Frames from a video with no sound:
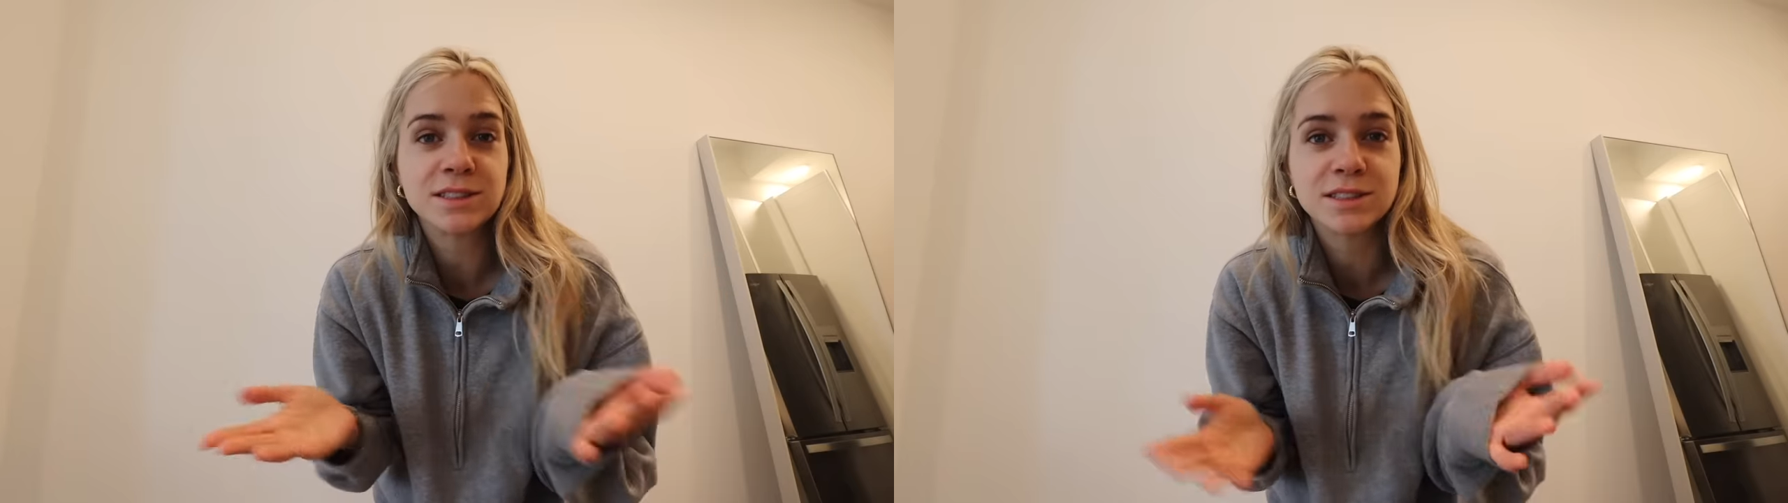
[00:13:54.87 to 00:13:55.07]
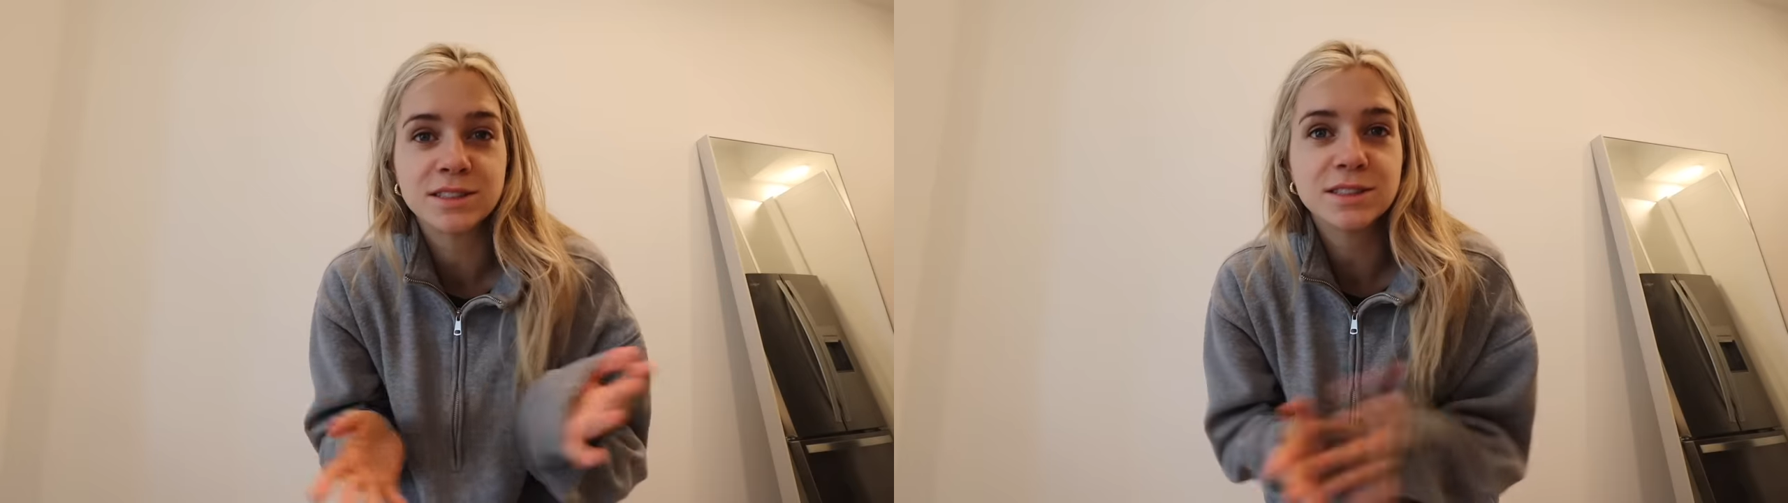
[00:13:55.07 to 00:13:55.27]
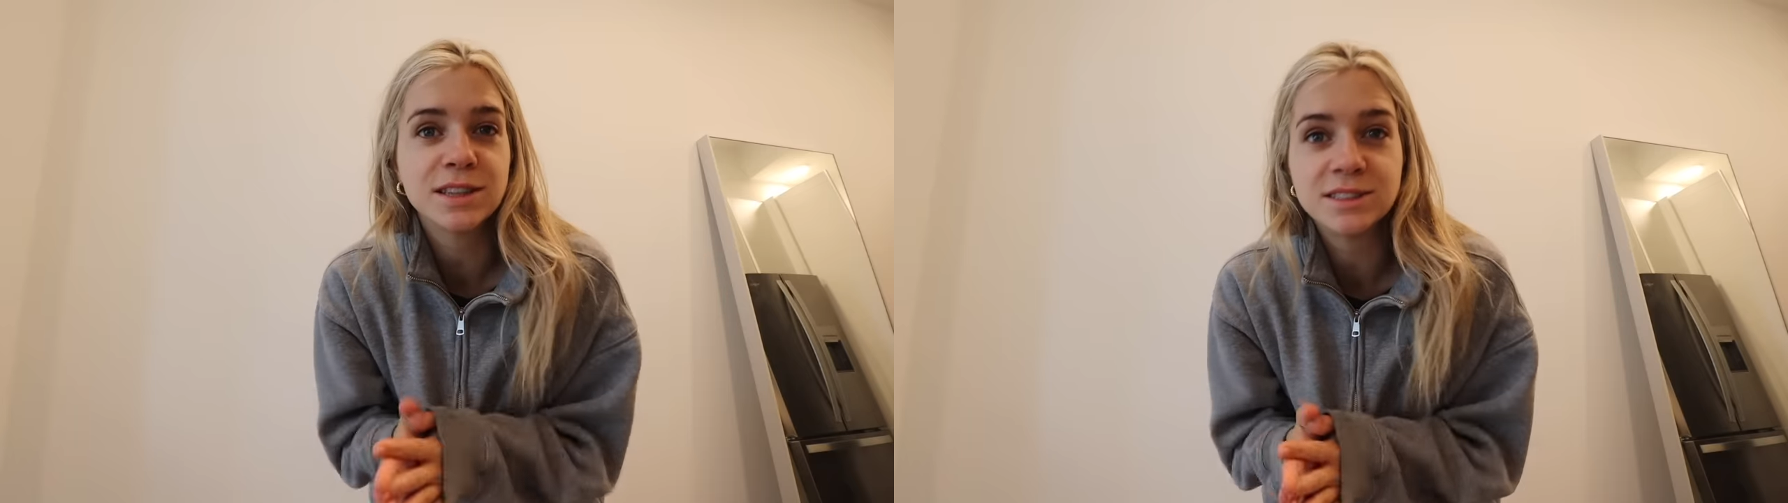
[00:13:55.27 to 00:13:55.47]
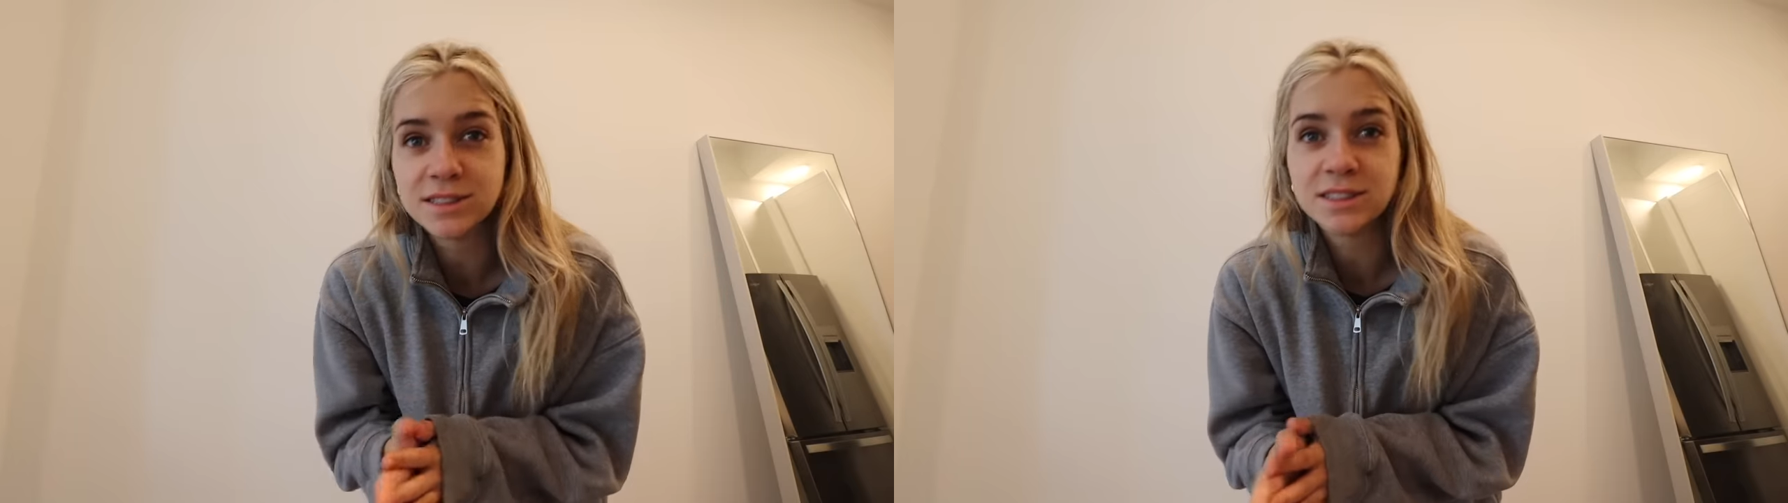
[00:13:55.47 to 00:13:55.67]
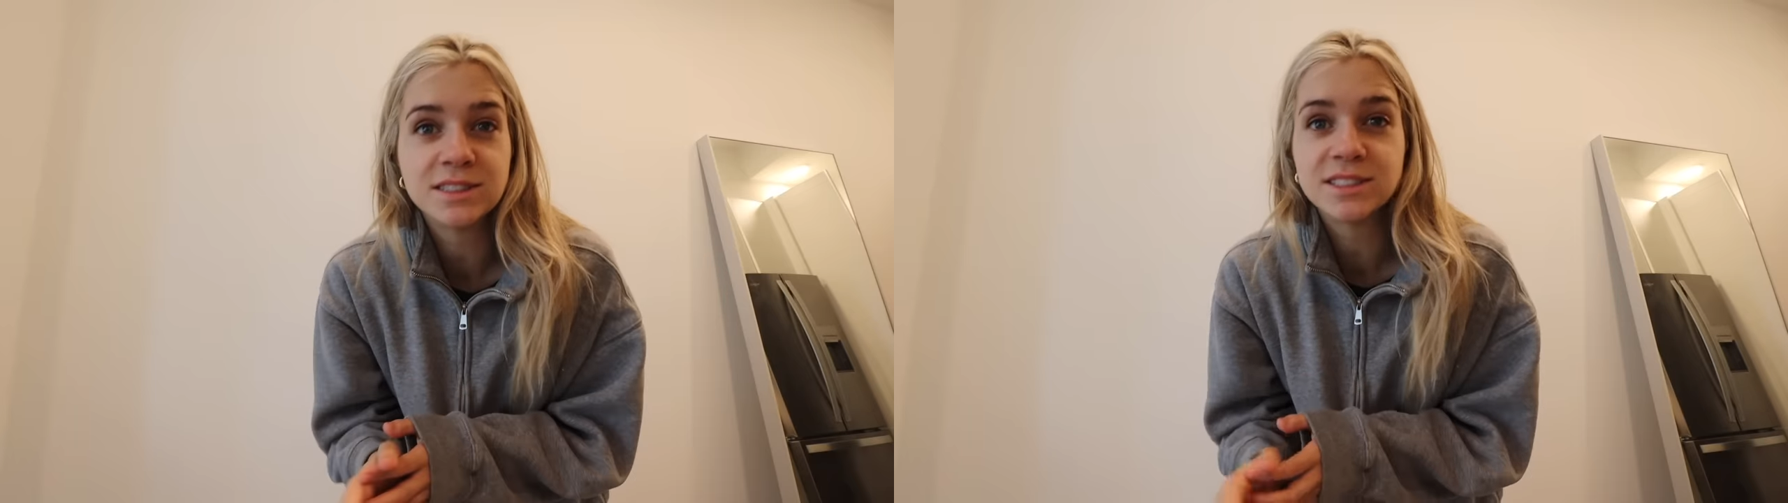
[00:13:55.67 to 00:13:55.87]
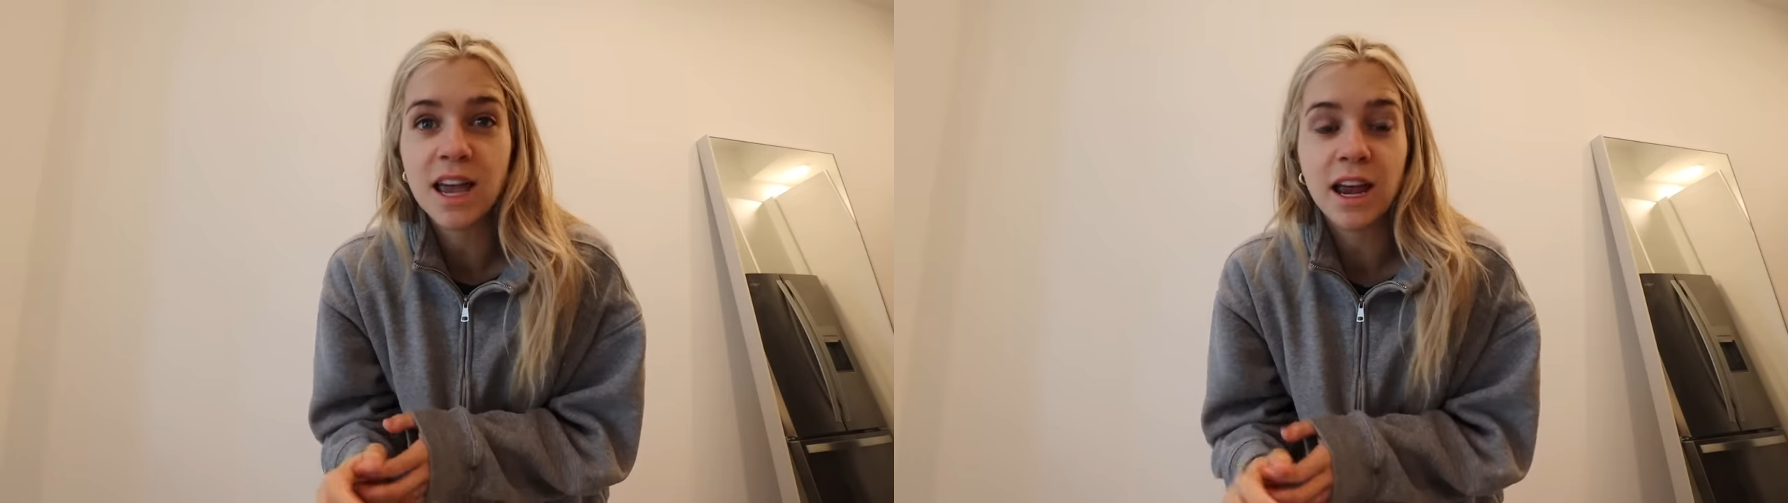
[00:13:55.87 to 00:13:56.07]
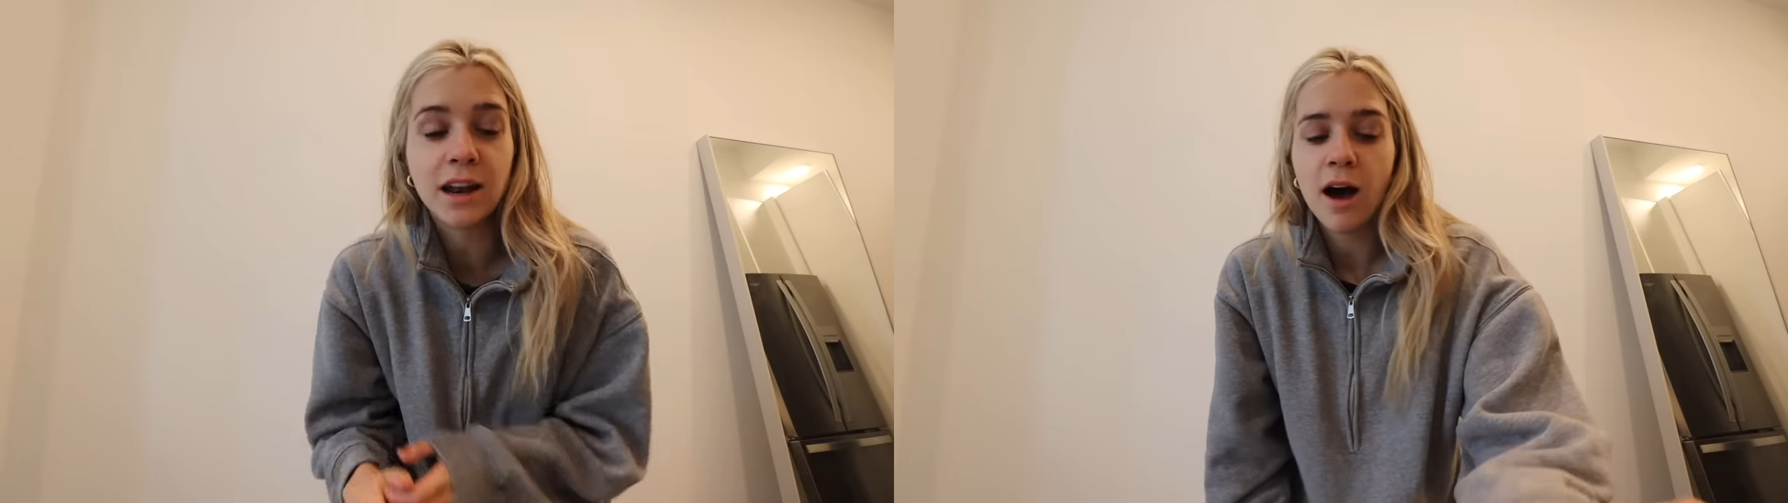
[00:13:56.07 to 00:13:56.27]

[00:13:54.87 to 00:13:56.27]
is, this is insane.